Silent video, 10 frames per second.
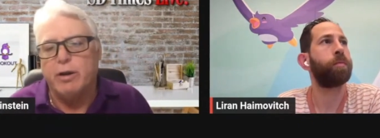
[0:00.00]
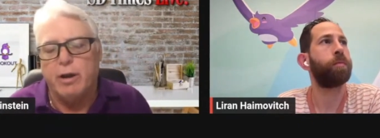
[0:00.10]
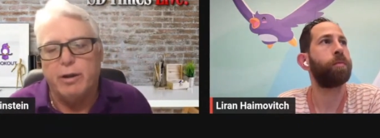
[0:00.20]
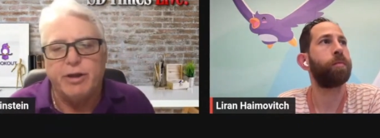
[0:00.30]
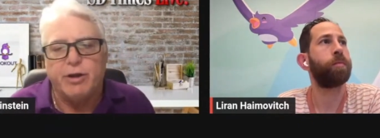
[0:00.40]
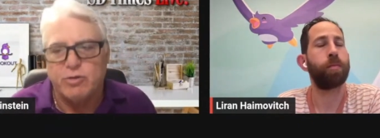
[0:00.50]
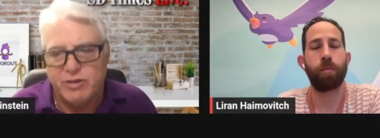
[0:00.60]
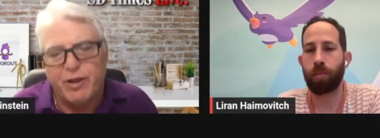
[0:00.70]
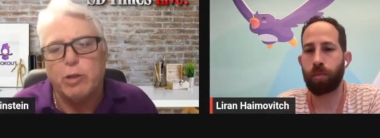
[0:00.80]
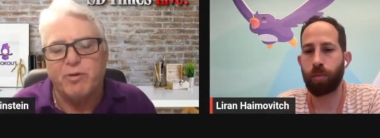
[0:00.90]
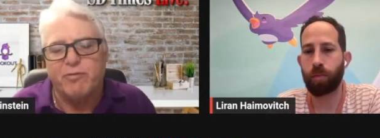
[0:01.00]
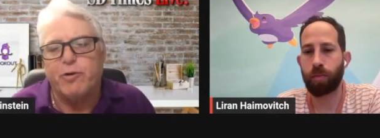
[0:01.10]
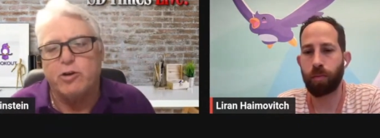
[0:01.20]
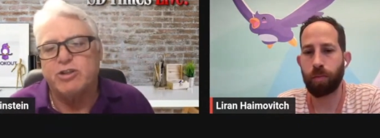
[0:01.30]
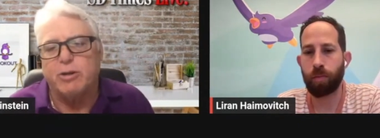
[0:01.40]
Speaker 1: uh, you know, developer
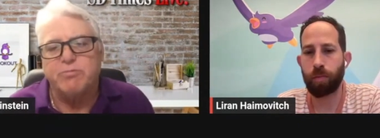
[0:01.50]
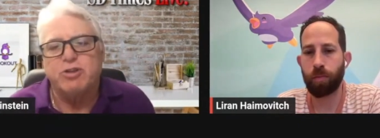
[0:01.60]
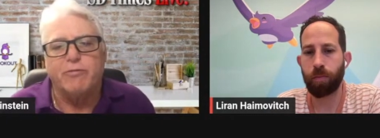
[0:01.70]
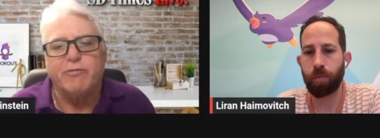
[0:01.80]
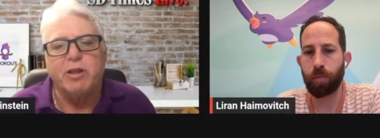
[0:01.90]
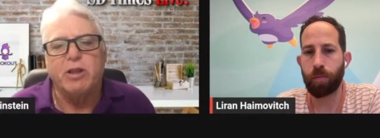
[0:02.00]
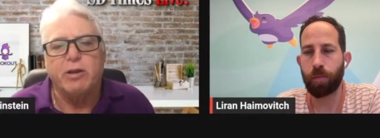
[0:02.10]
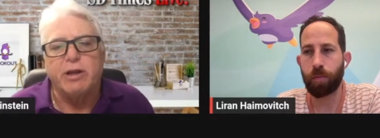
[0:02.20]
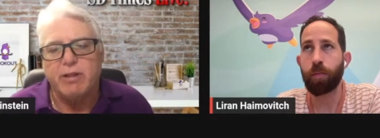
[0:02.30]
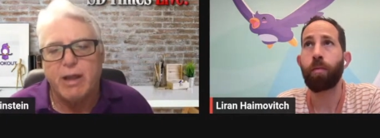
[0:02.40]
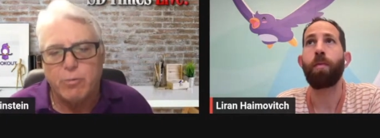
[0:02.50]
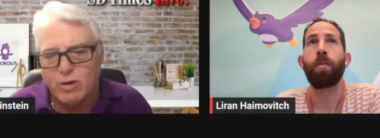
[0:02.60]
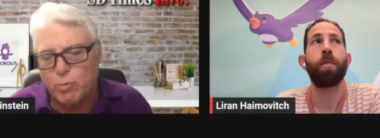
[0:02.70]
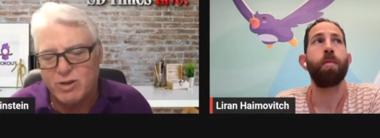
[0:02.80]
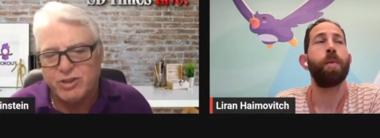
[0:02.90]
first observability? Like, what,
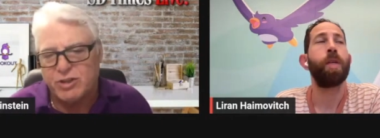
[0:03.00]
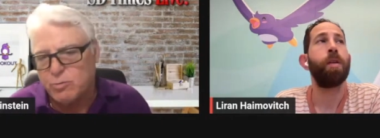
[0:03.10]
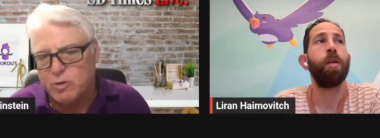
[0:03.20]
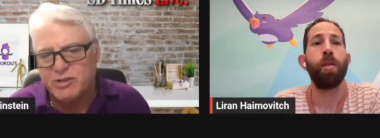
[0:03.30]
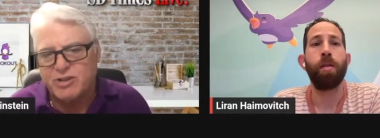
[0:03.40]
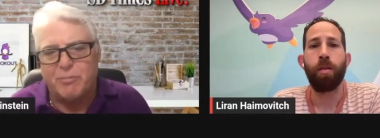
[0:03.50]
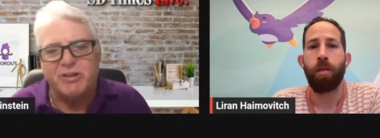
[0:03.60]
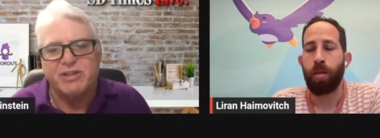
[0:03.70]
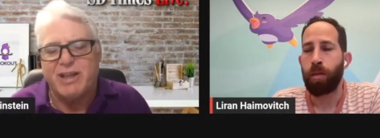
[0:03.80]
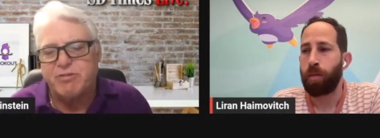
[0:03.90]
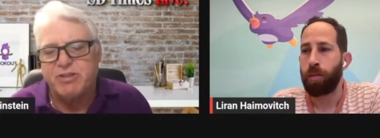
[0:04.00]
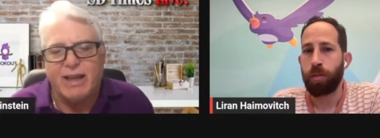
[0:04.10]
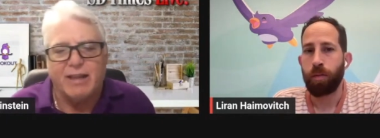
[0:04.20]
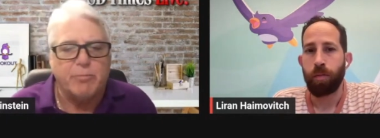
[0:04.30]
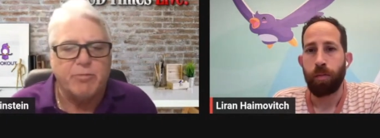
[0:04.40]
what's a, what are some of the steps to
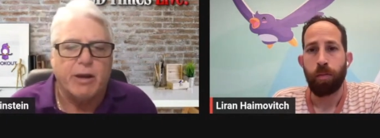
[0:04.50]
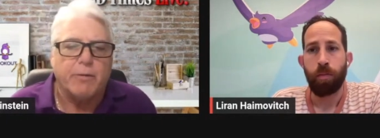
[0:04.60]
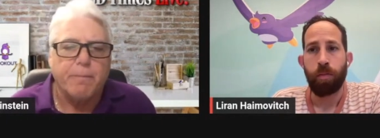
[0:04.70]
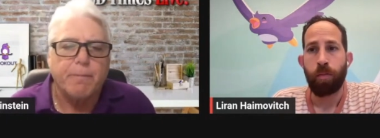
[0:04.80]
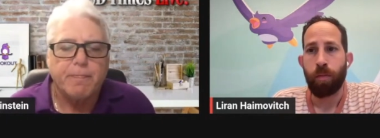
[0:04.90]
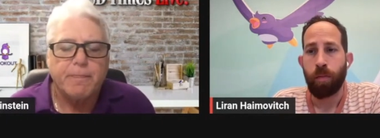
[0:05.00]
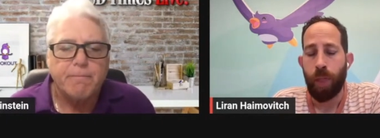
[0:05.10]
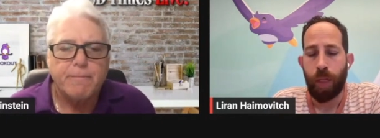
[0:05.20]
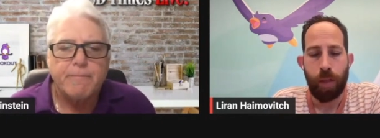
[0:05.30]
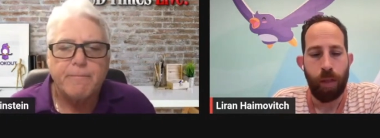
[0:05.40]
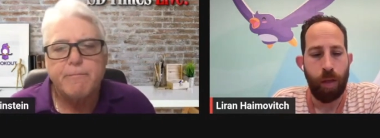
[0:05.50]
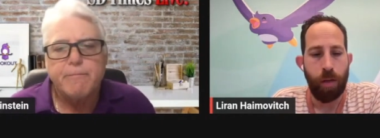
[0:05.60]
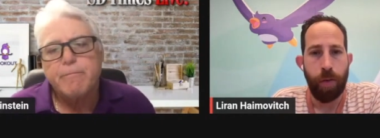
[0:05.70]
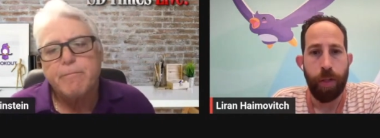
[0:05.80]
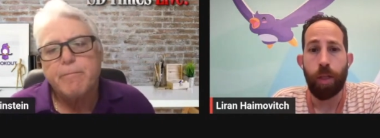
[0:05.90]
get them there?
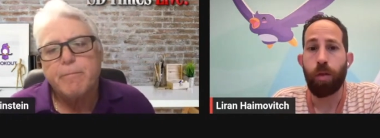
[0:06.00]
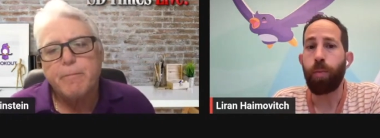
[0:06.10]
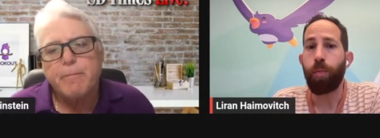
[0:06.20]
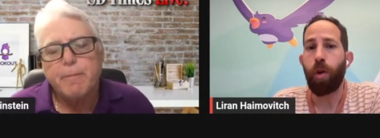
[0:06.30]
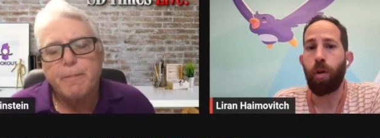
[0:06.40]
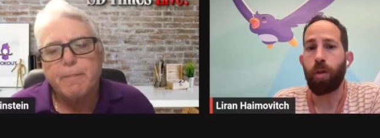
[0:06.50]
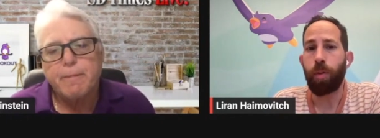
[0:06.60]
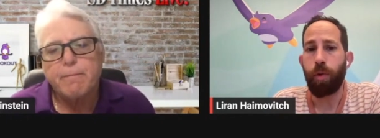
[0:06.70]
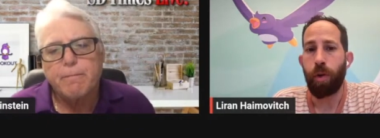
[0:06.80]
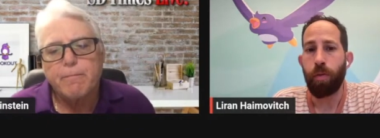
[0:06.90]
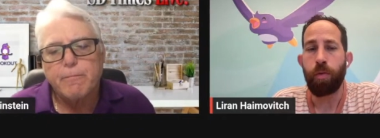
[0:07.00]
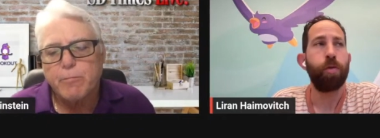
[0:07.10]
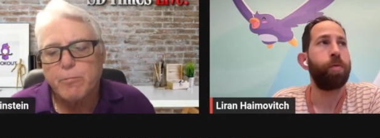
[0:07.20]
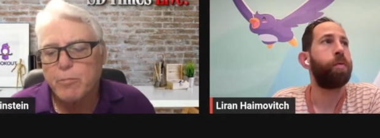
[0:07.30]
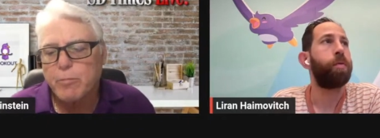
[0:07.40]
Speaker 2: So it's a two pronged
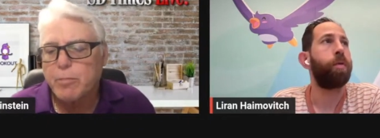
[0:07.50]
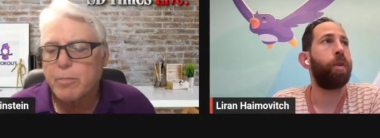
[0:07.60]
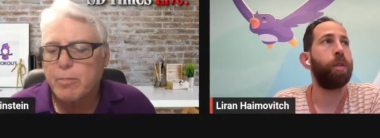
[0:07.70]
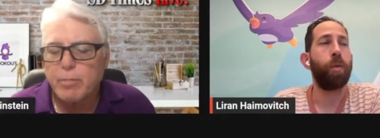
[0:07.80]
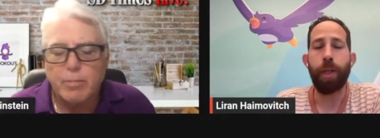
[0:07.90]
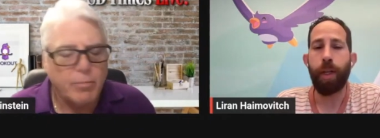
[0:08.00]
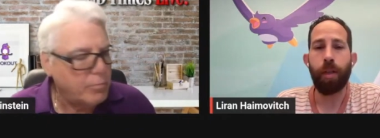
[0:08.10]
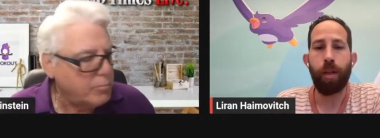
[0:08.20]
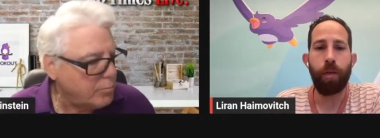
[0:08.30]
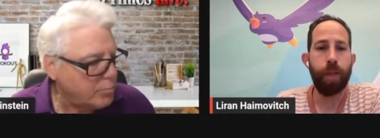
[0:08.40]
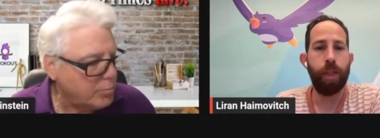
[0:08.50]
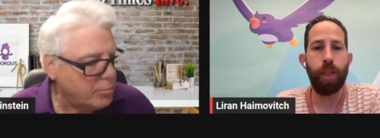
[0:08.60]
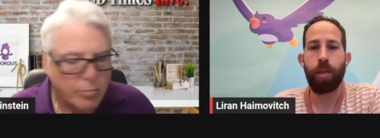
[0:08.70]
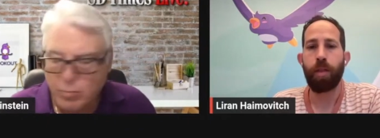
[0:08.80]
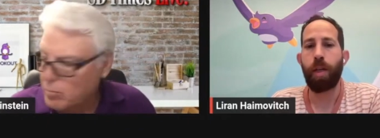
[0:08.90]
approach on the one hand,
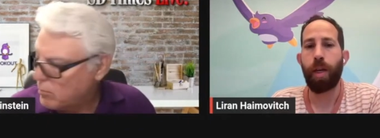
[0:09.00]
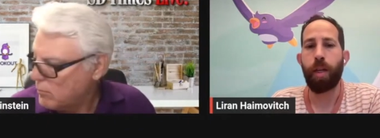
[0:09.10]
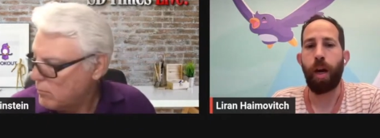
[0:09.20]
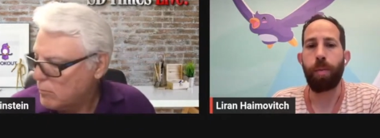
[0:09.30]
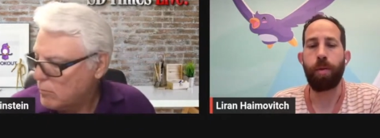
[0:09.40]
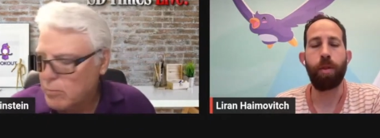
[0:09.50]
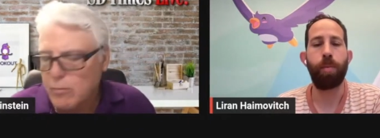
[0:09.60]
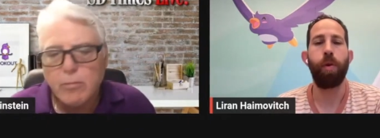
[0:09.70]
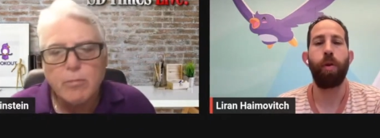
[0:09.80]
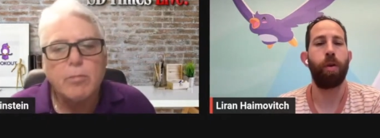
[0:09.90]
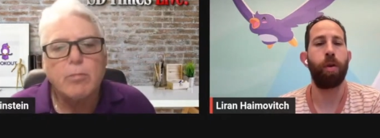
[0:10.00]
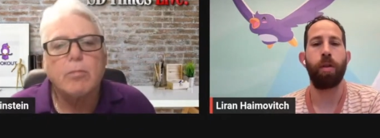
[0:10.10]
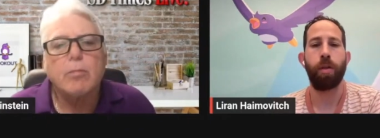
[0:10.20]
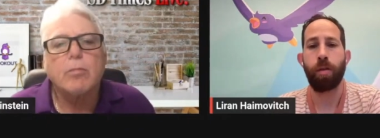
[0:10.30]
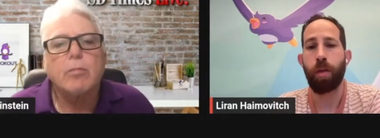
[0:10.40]
obviously, adopt,
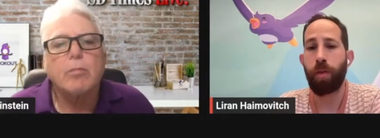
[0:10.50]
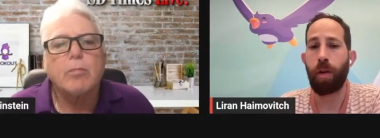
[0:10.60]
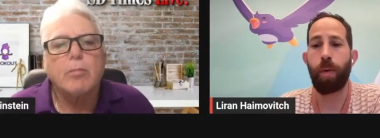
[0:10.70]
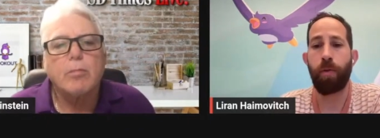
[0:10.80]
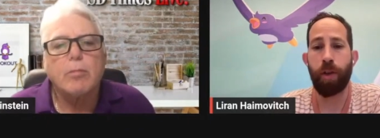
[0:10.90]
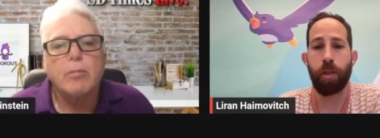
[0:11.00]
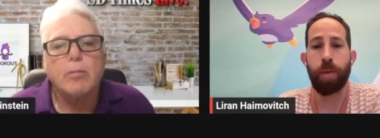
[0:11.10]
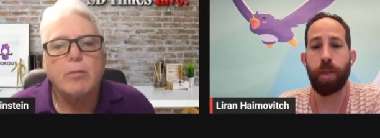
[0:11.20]
deploy, developer first